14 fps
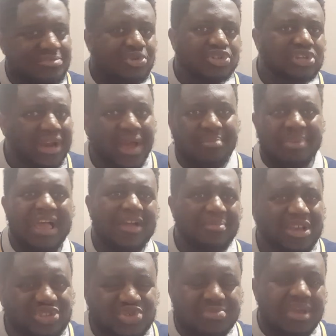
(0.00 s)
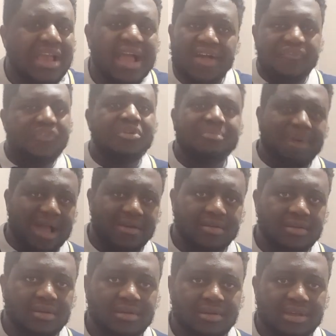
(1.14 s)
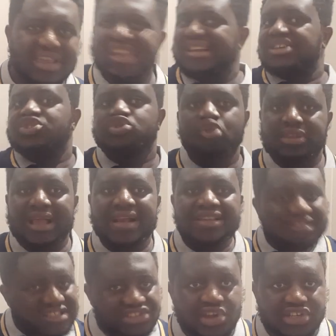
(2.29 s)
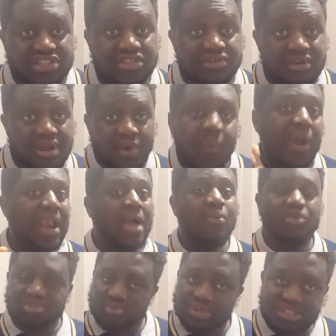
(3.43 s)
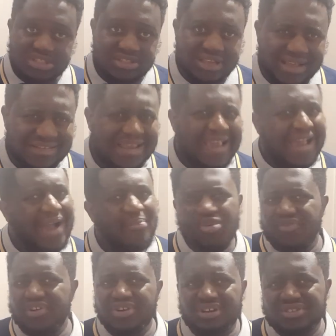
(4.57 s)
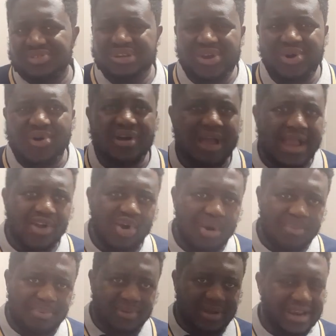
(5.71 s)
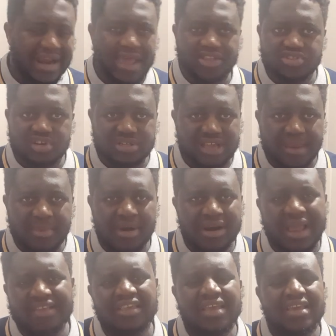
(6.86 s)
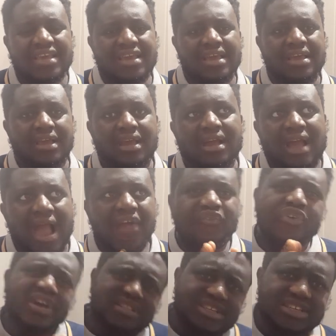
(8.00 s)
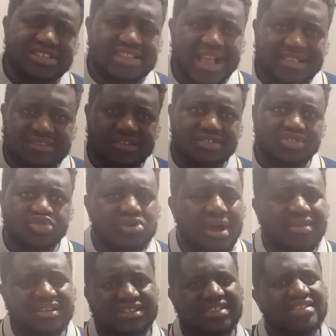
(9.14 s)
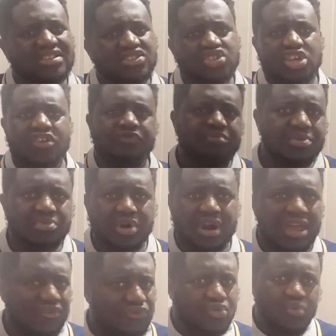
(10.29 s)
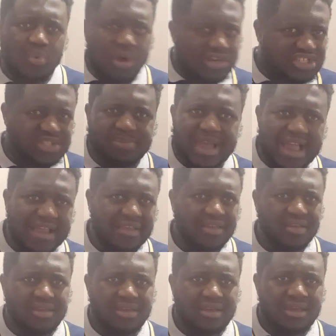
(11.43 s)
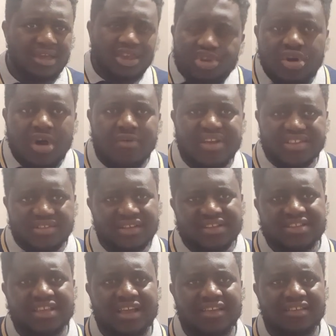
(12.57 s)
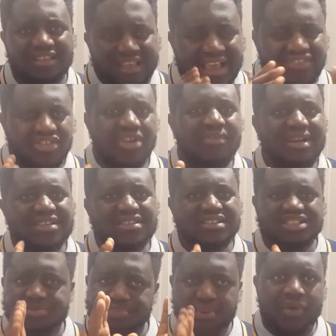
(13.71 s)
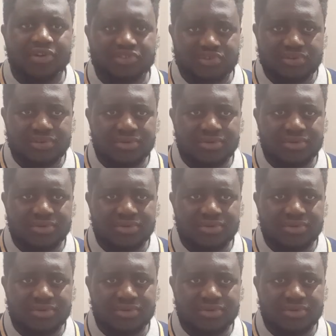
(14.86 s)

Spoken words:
emotional blackmail to make her feel bad. It is totally disgusting while I was watching that. And moving on to the whole gang up that I talked about. Guys, I've noticed that throughout the seasons of Big Brother, if you watch back, you always notice that there's always this plot